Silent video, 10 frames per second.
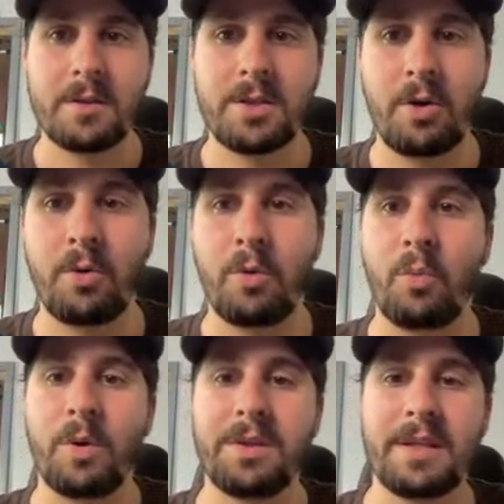So
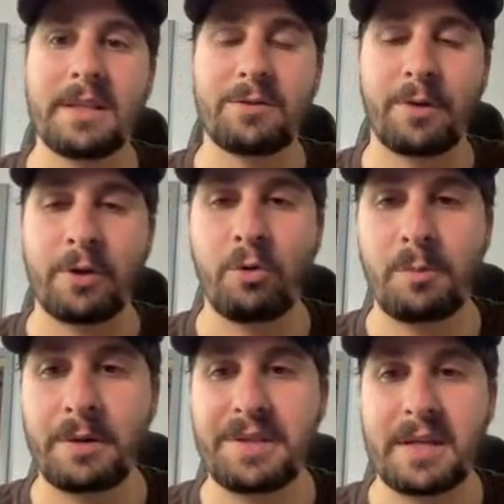one thing that's really
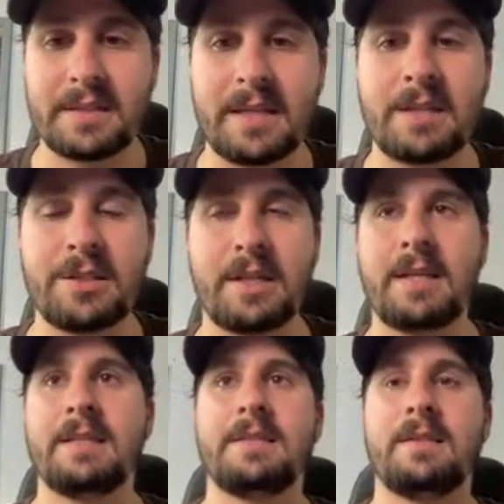cool about that
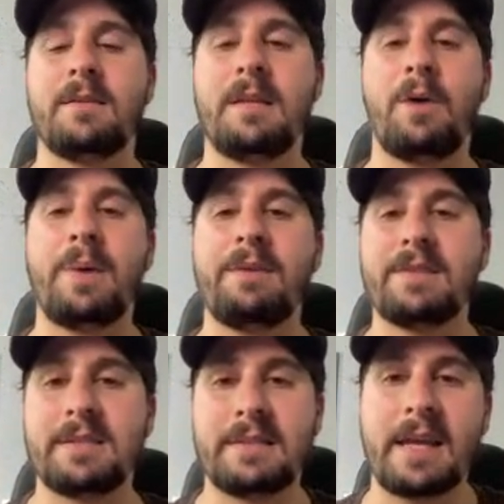extension is now we
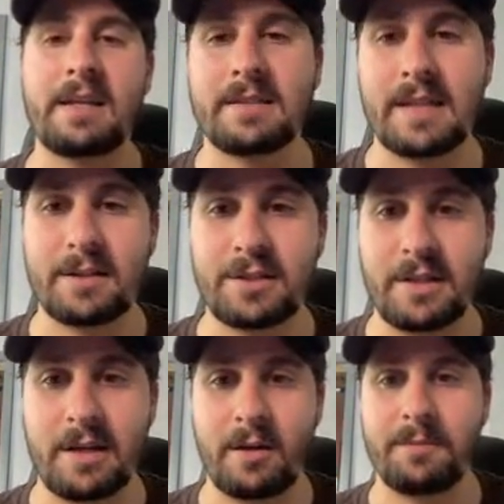have this data
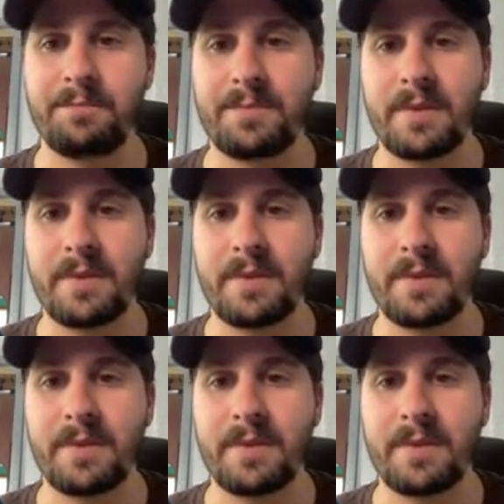section here.